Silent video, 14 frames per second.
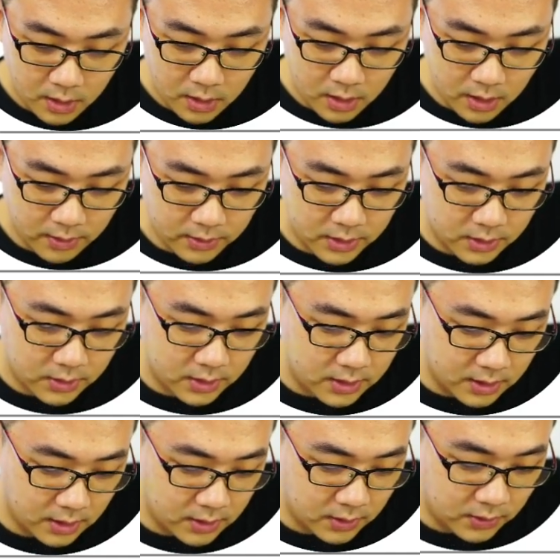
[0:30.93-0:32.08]
Okay, just
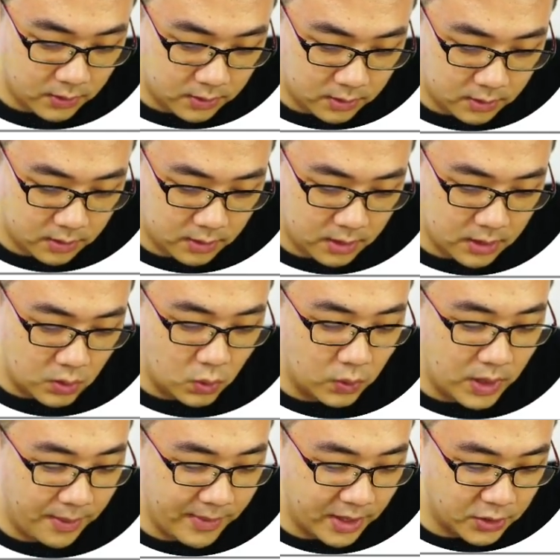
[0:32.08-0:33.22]
circle. This is
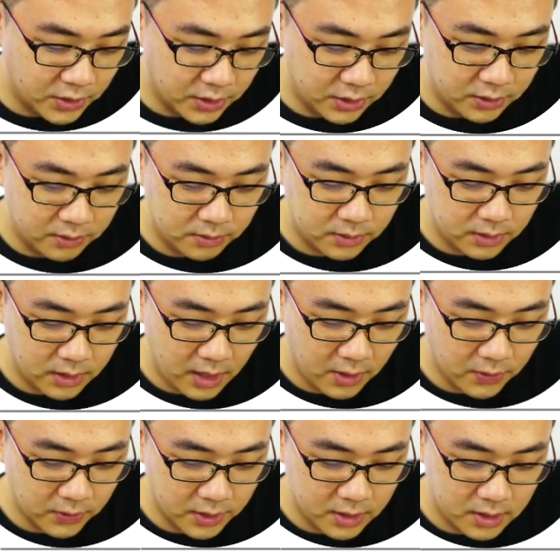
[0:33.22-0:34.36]
two-dimensional, thank
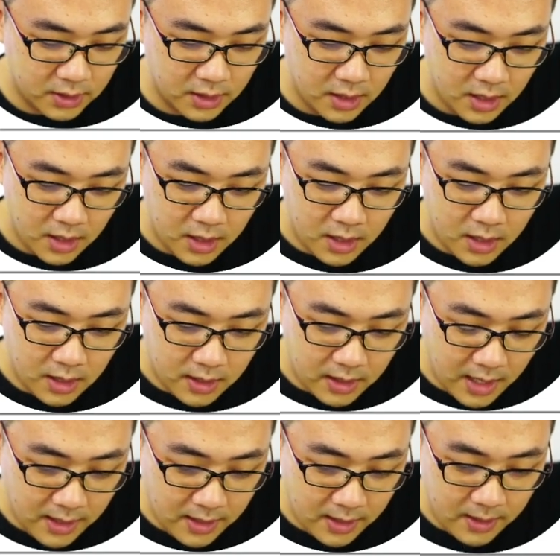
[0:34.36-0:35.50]
goodness.
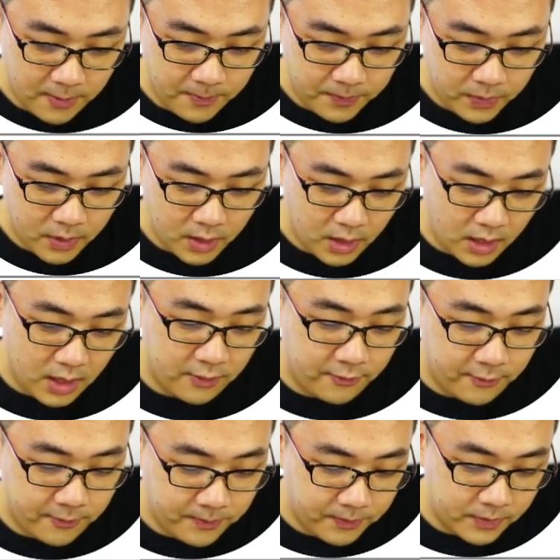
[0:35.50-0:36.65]
Then if
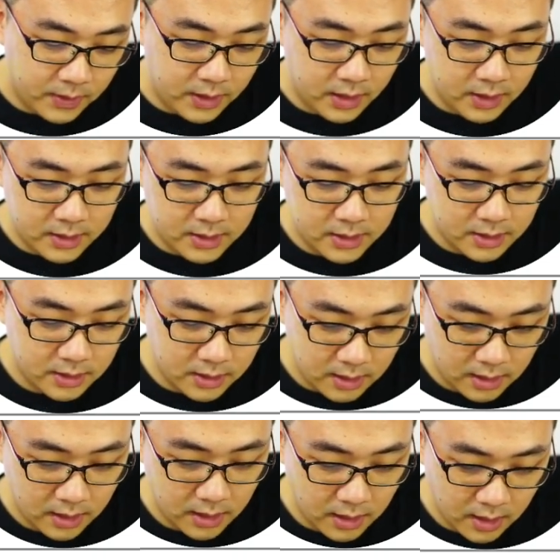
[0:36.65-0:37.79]
this
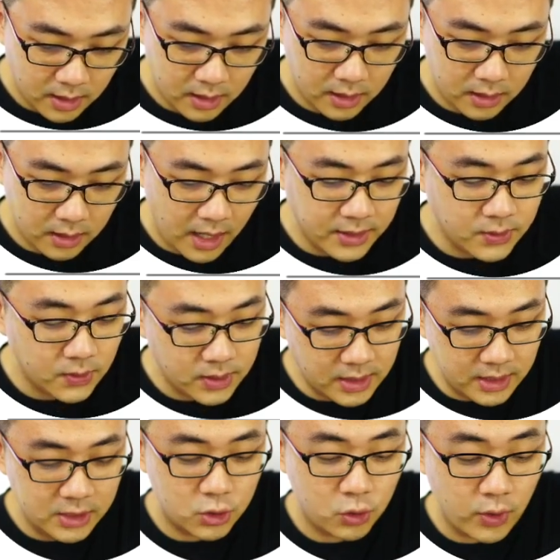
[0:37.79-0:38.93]

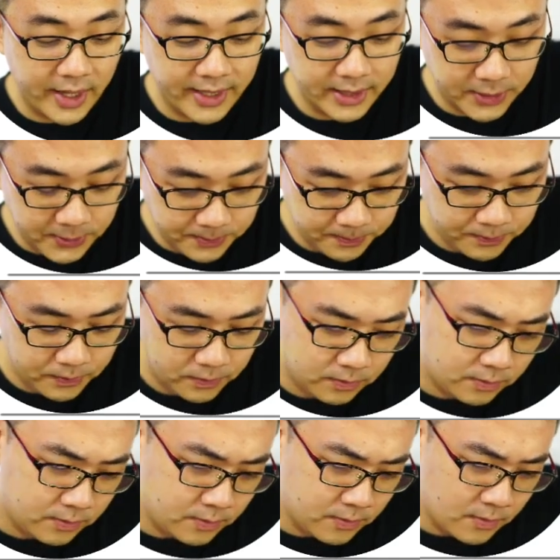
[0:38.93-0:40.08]
isosceles triangle,
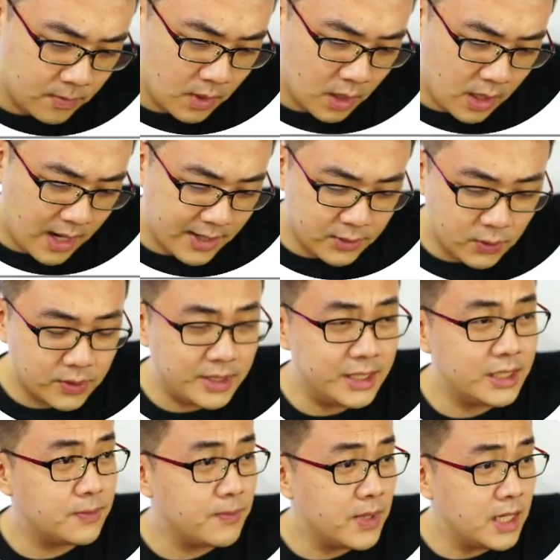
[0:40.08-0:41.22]
isosceles
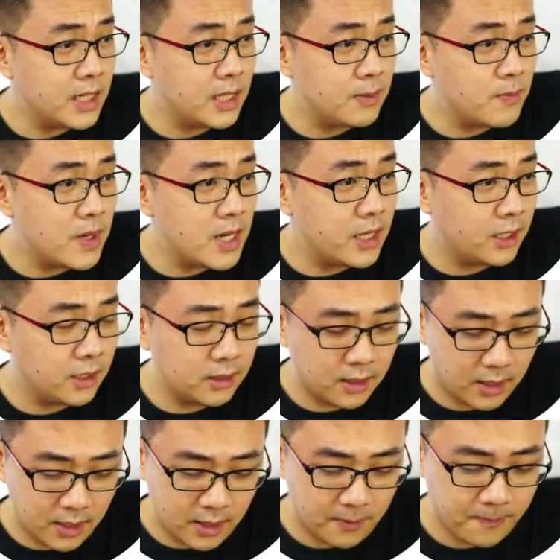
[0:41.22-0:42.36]
meaning
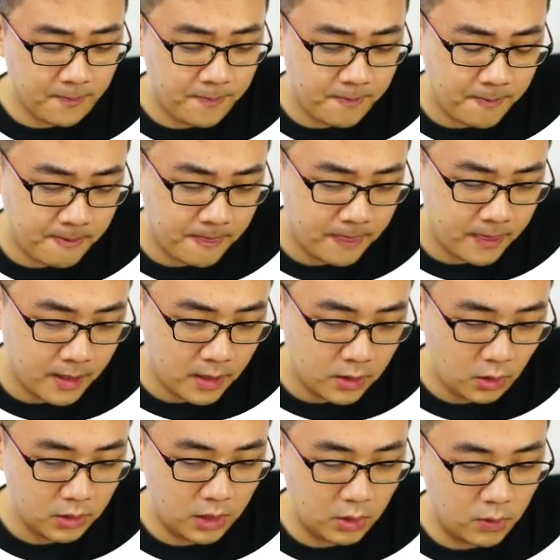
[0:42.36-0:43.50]

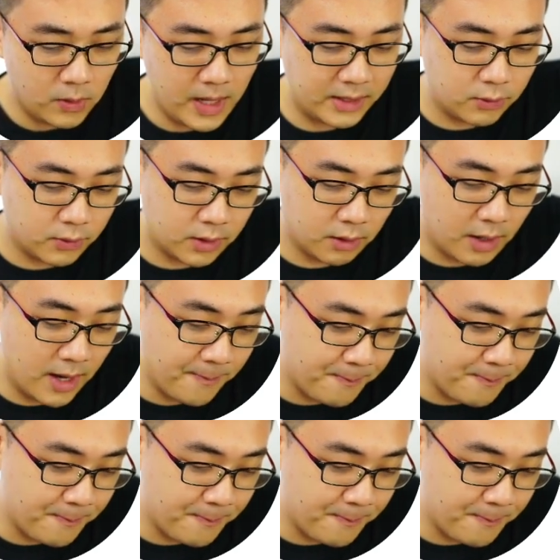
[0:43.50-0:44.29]
not equilateral, right?